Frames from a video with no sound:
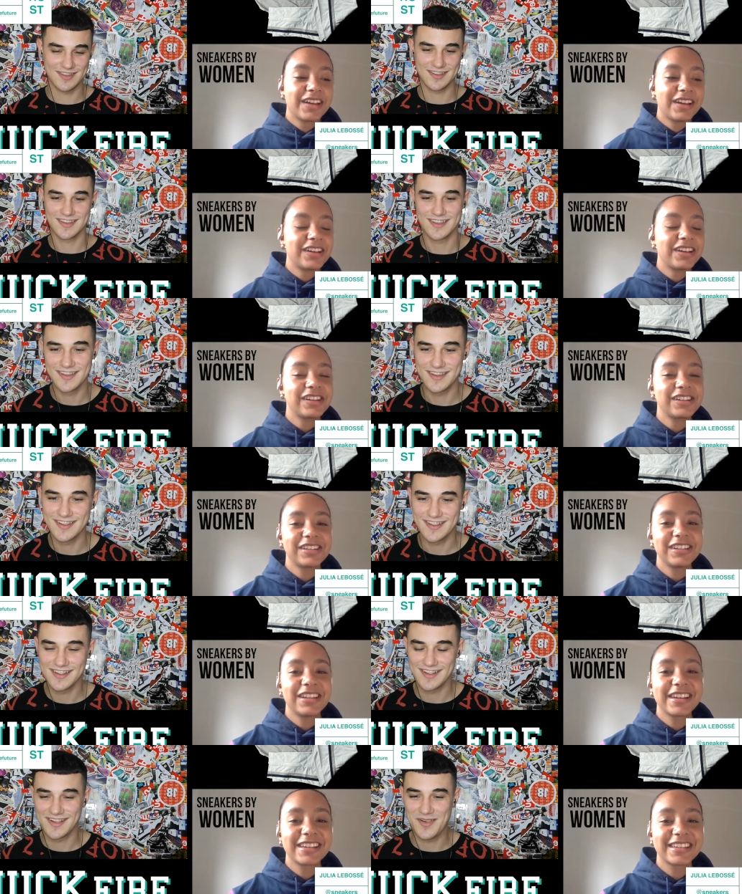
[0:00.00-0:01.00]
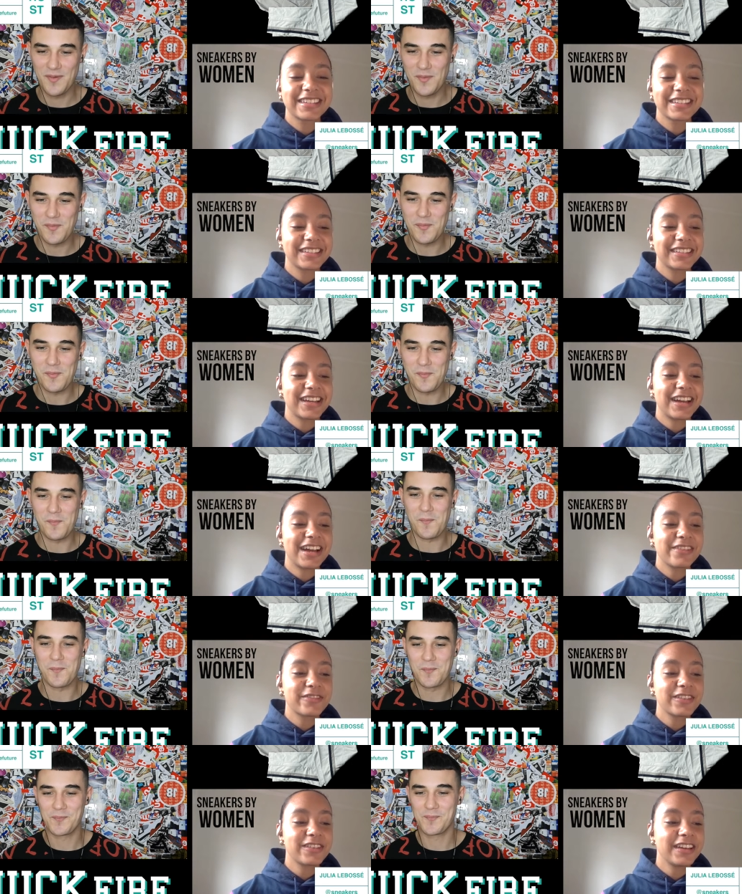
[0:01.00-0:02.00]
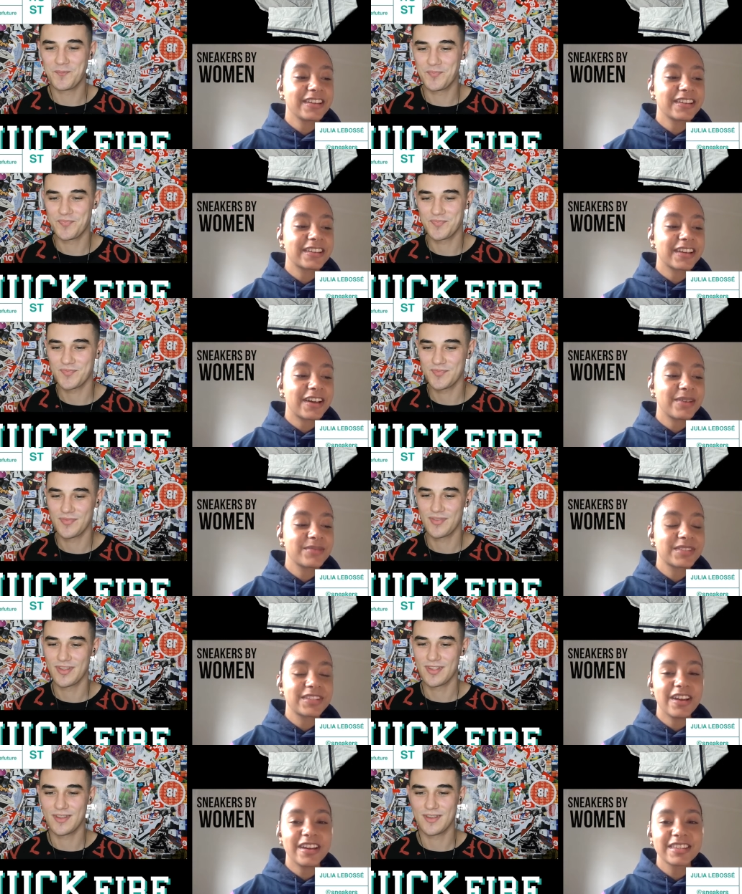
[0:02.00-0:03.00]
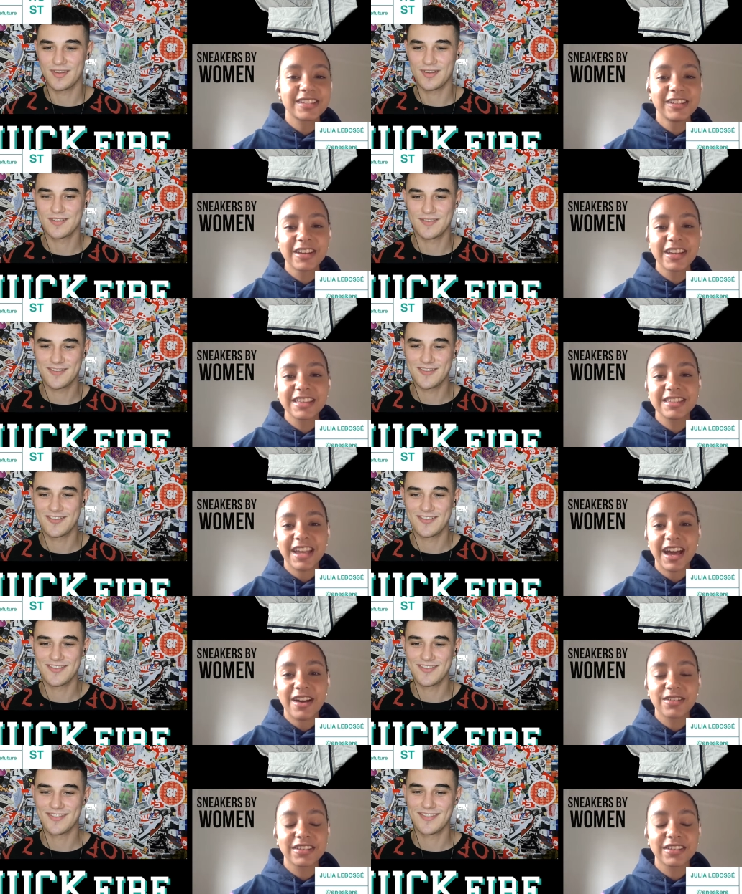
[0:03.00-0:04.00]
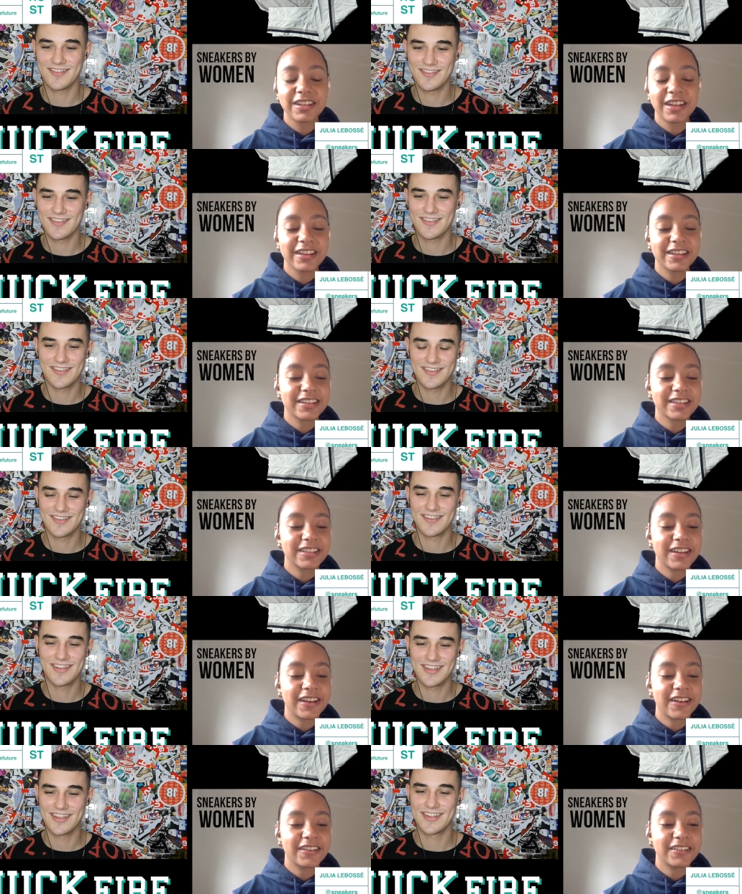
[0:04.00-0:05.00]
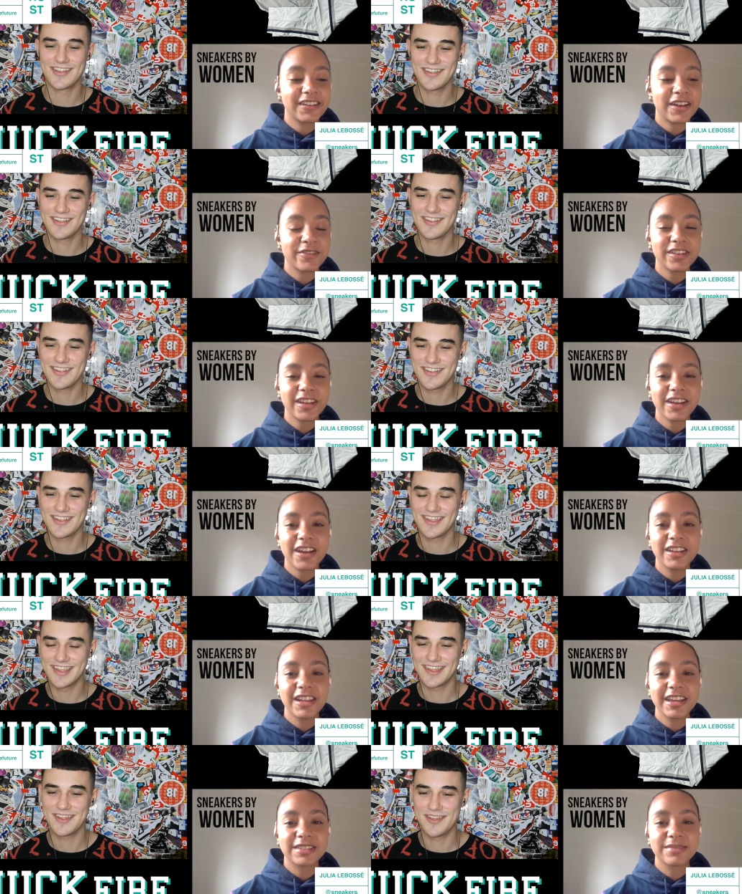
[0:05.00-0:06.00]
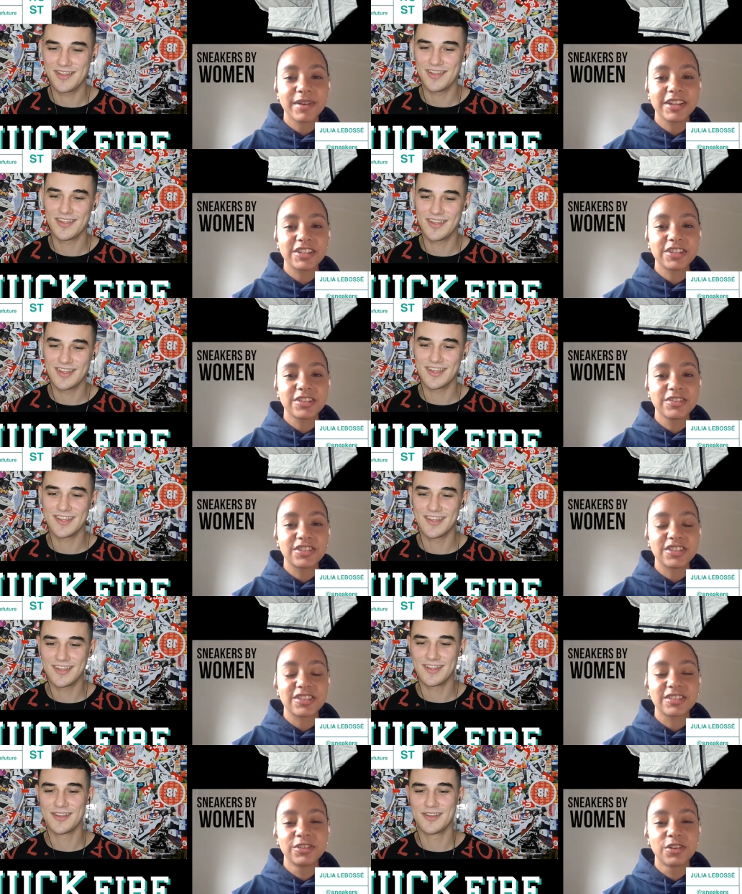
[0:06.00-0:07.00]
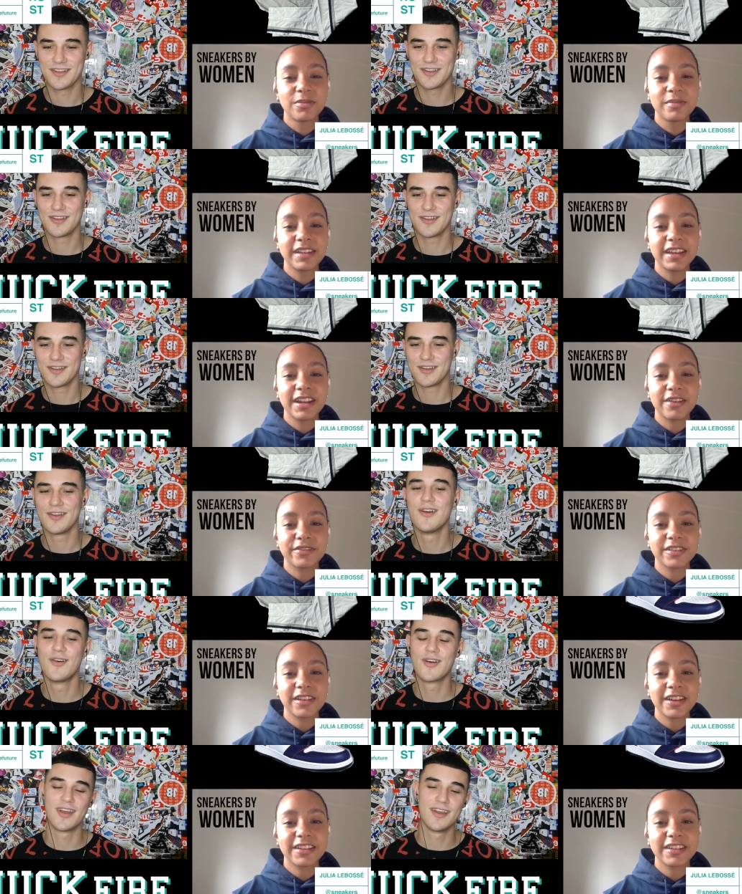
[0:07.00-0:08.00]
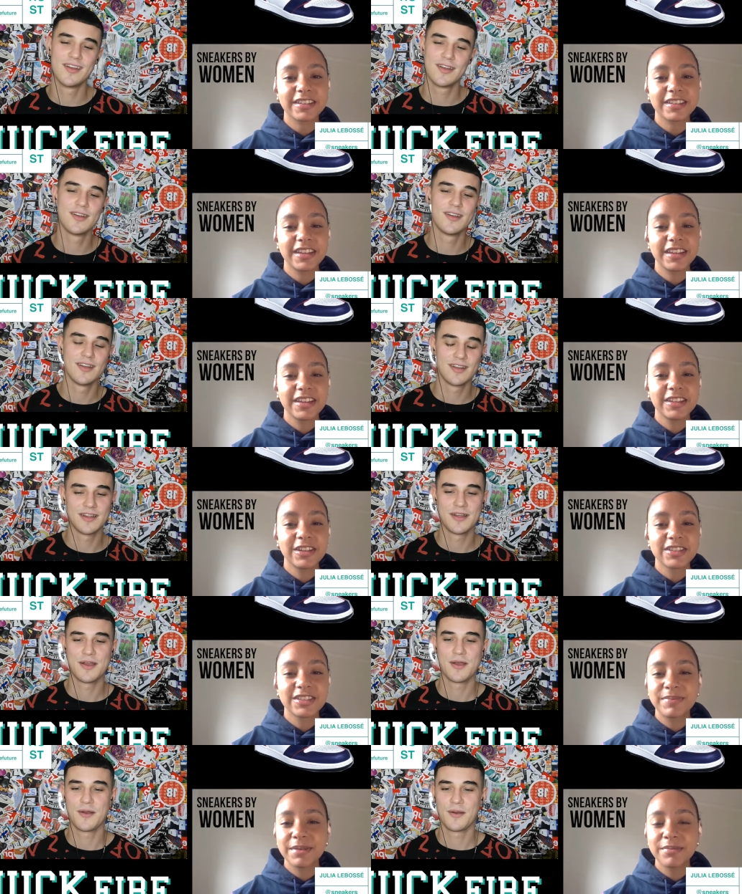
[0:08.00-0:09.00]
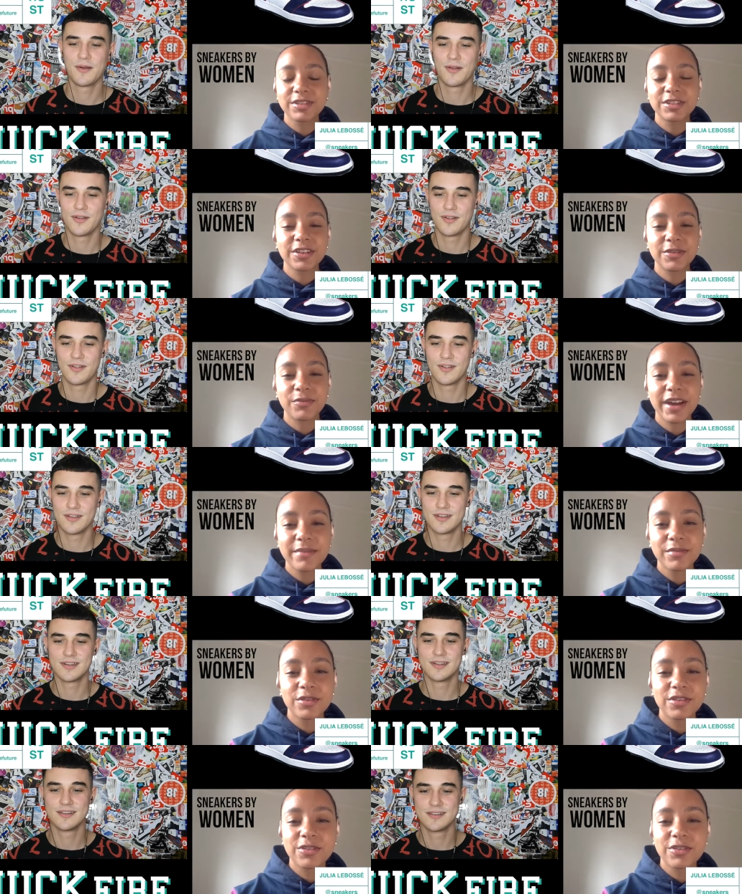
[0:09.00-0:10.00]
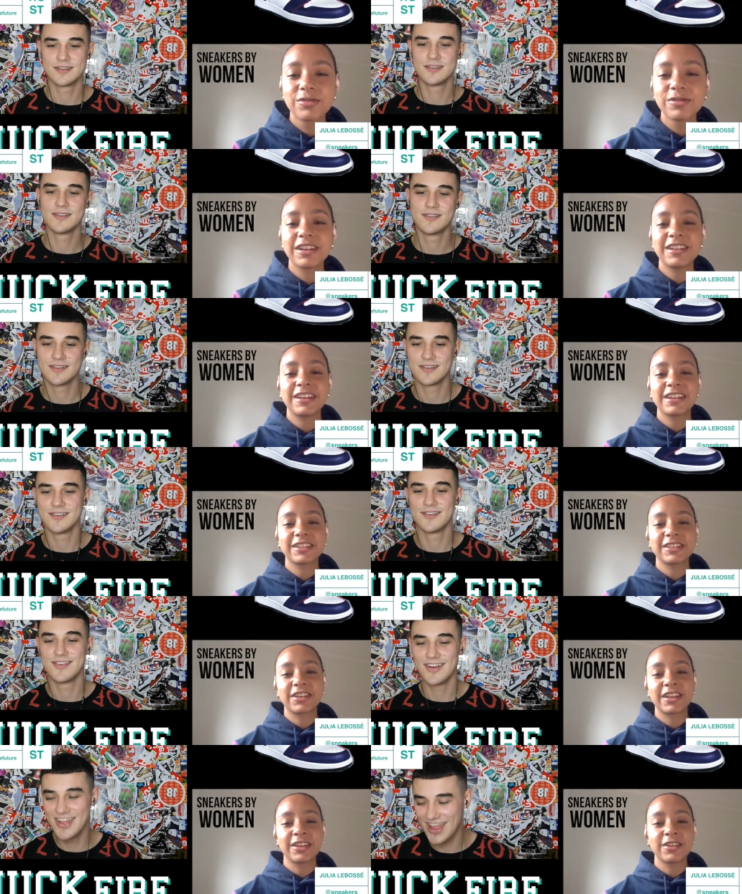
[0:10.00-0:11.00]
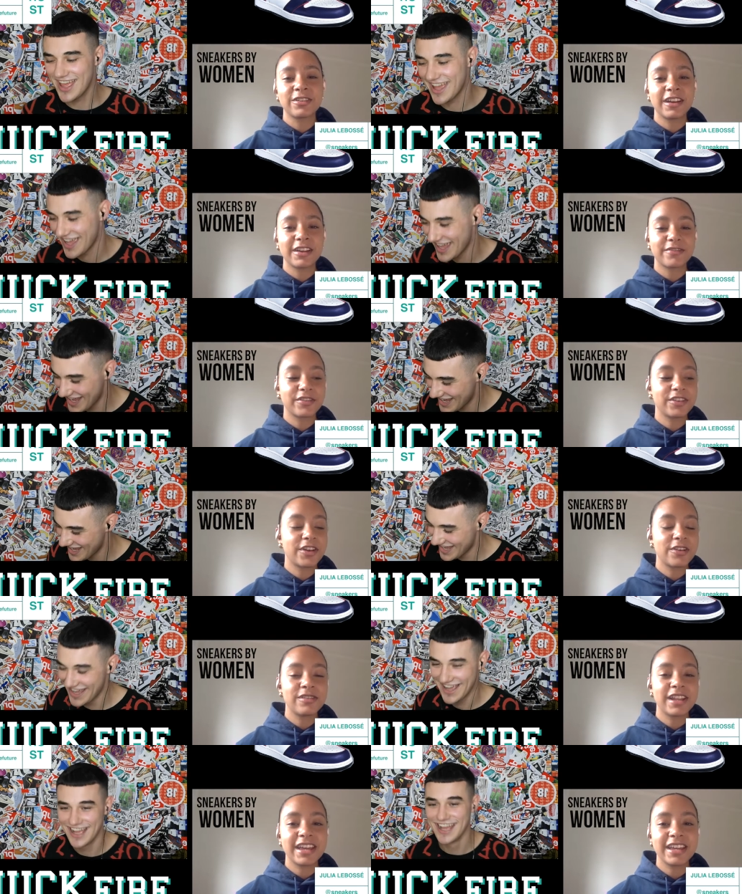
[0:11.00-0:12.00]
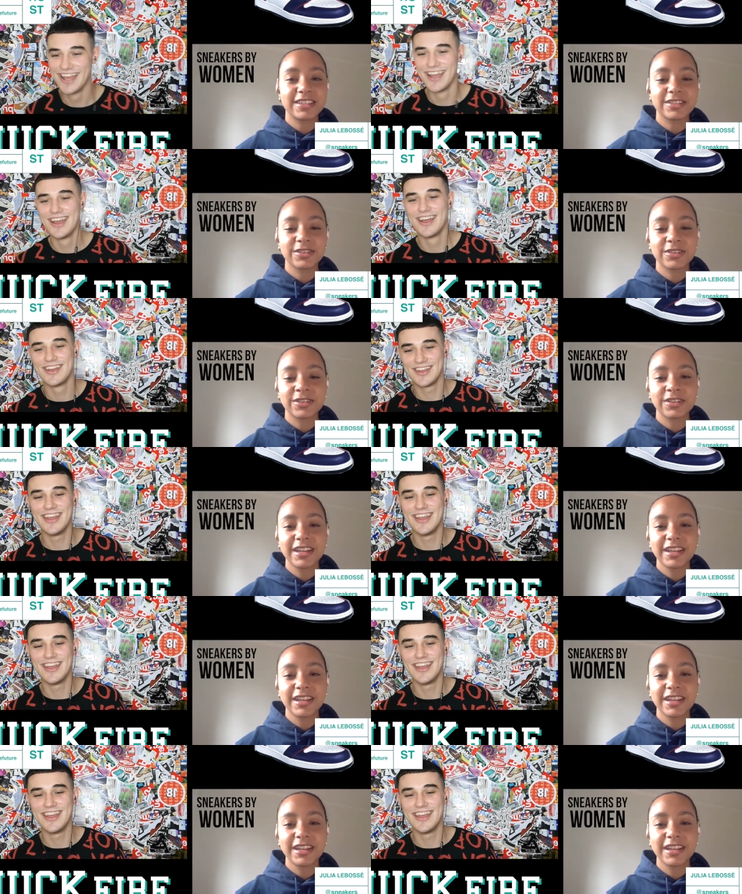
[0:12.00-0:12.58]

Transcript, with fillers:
Speaker 1: Oh, like I feel like I'm starting to look into how can like I feel like I lace my shoes just normally, and I feel like. Okay lots of people do it way more cooler, like looking all like the no lace or